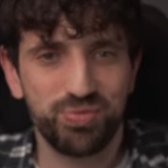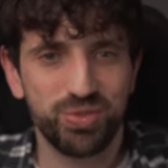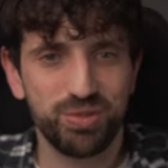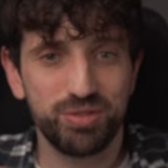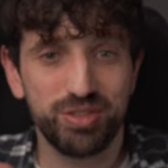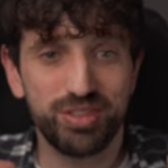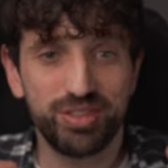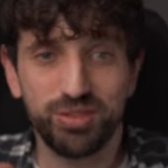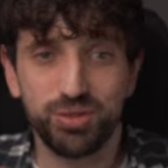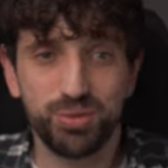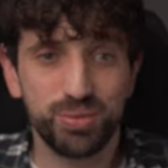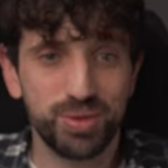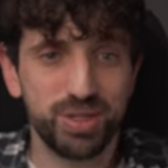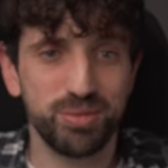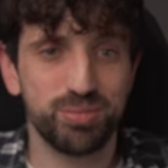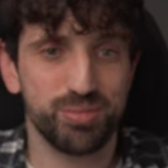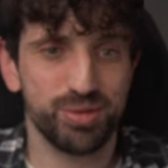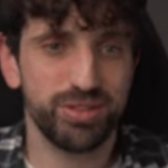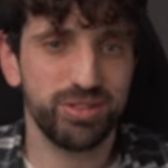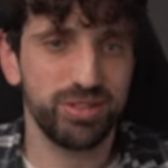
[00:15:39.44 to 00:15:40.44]
This is really
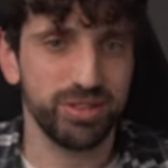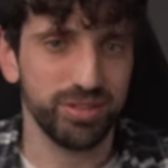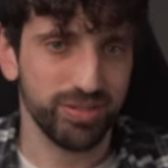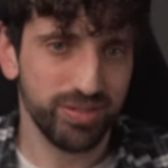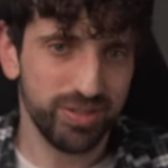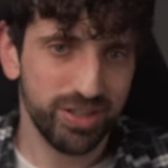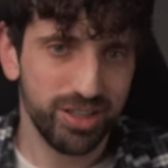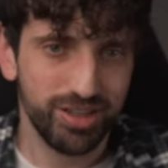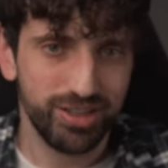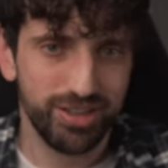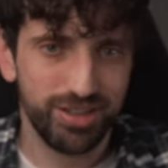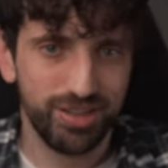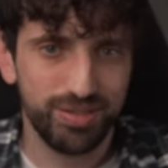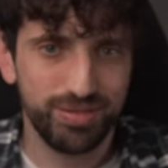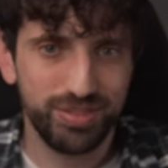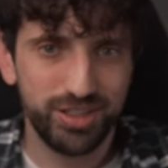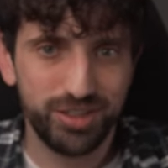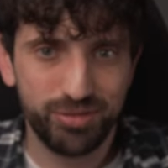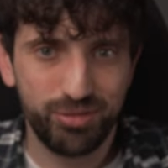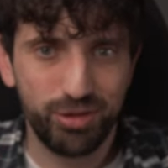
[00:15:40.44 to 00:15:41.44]
impressive.
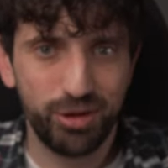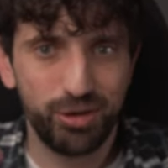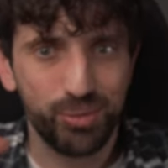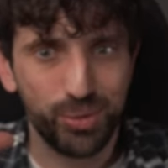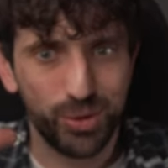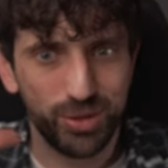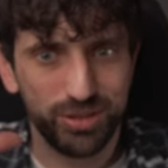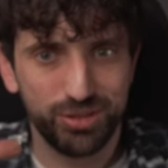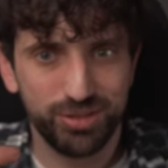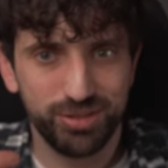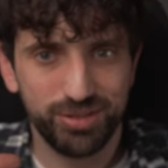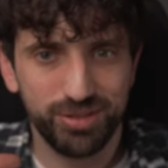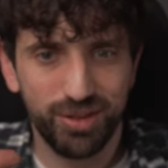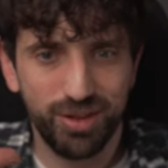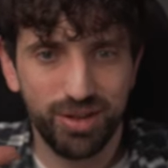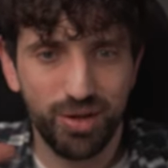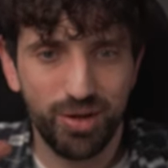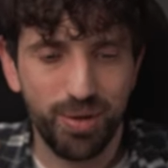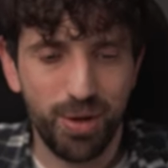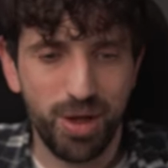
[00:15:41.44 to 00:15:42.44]
This thing was
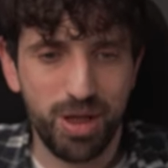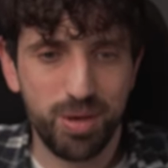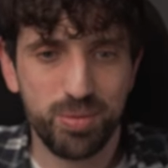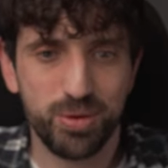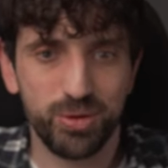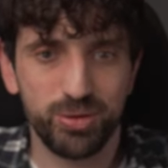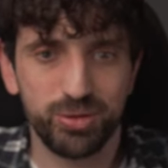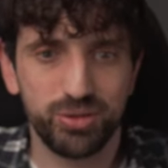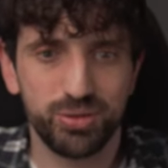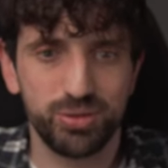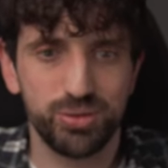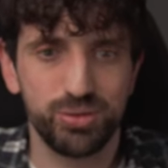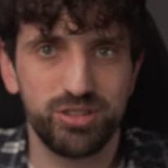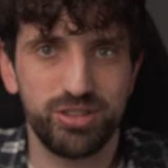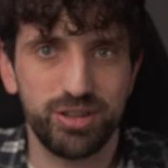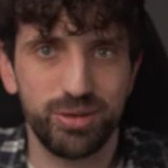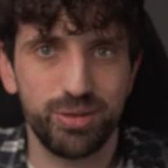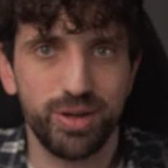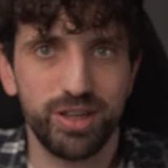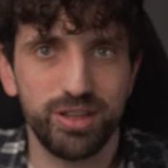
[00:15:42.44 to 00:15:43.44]
able to
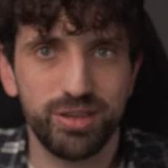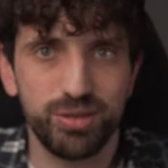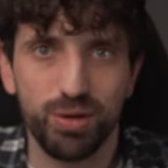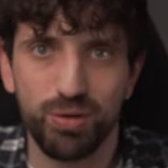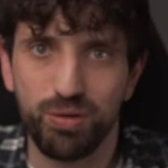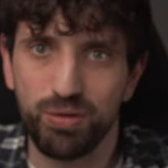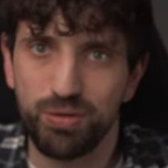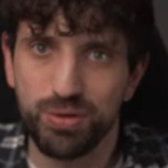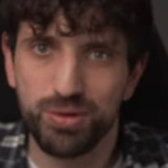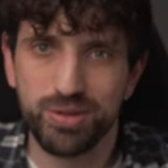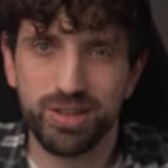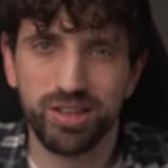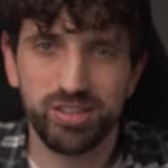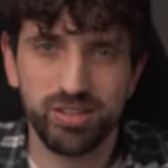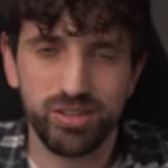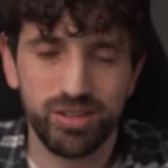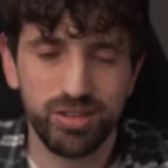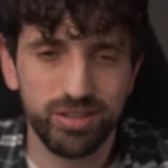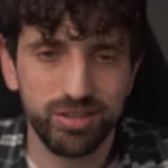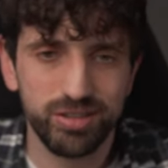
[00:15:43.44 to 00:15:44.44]
generate a full
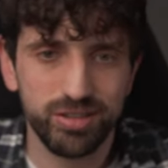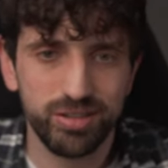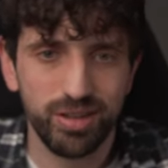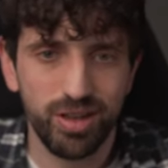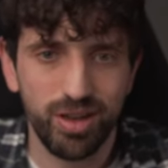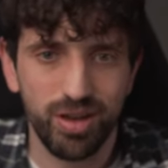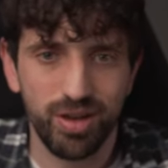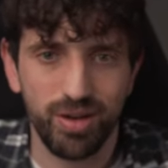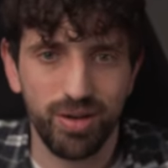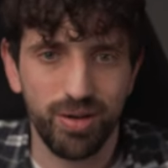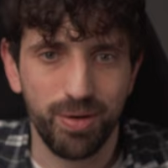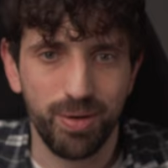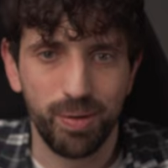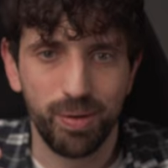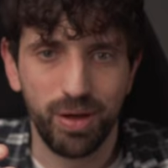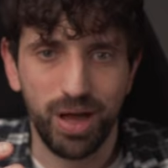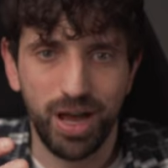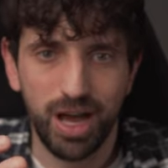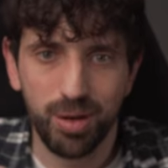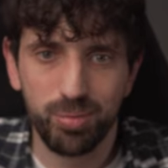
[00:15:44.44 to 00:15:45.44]
Next.js
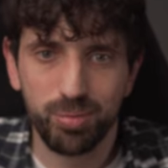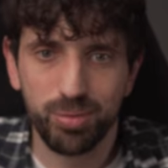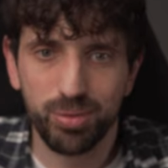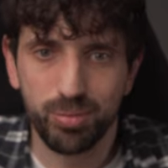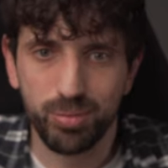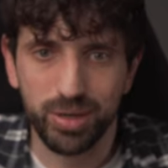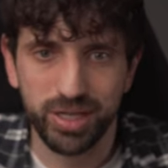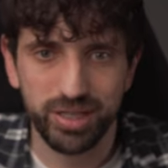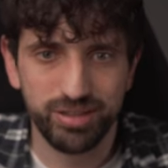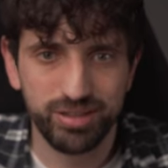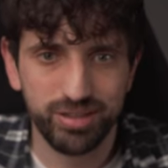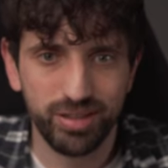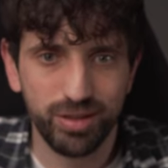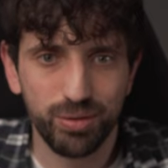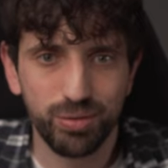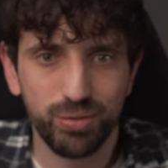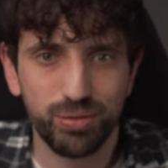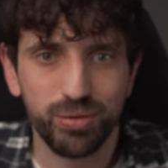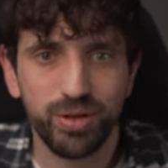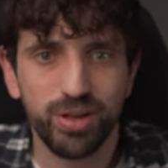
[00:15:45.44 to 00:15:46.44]
app by
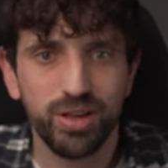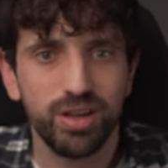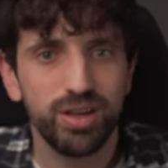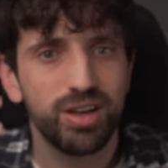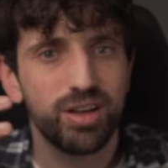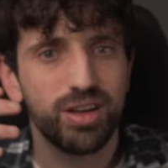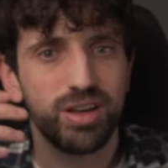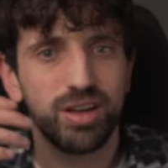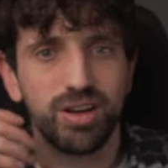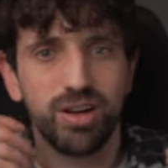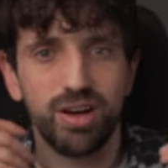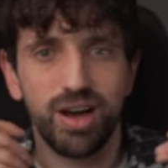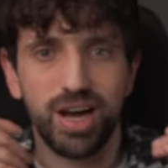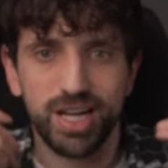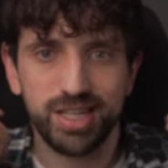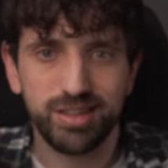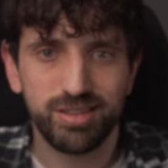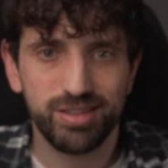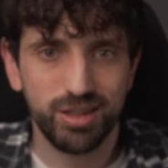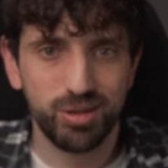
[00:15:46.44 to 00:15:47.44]
itself.
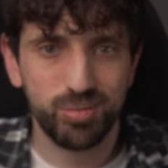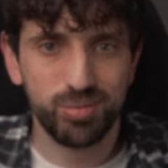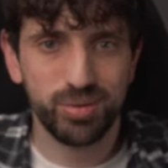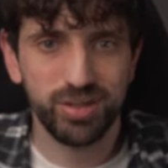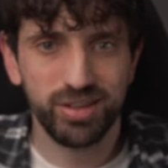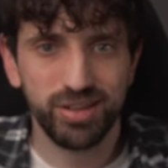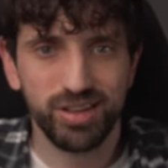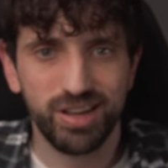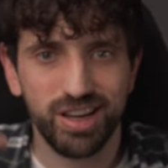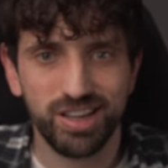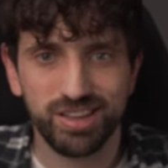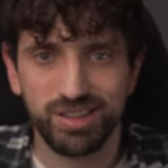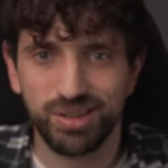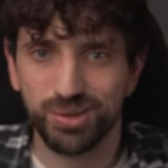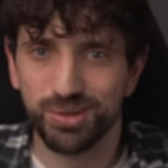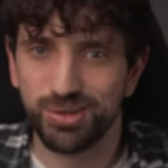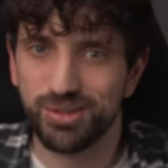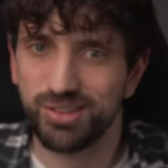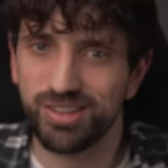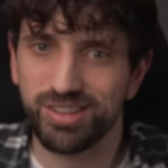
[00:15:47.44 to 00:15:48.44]
At typing, at
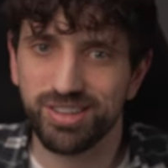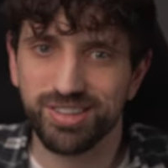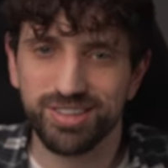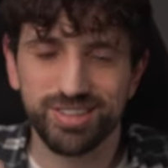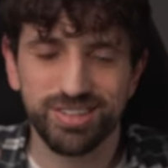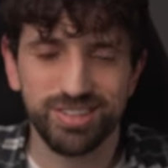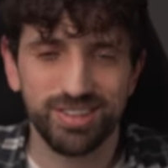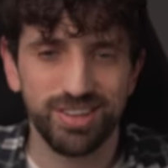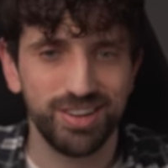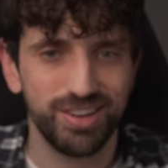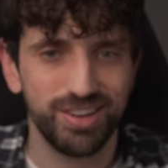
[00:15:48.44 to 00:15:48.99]
logics,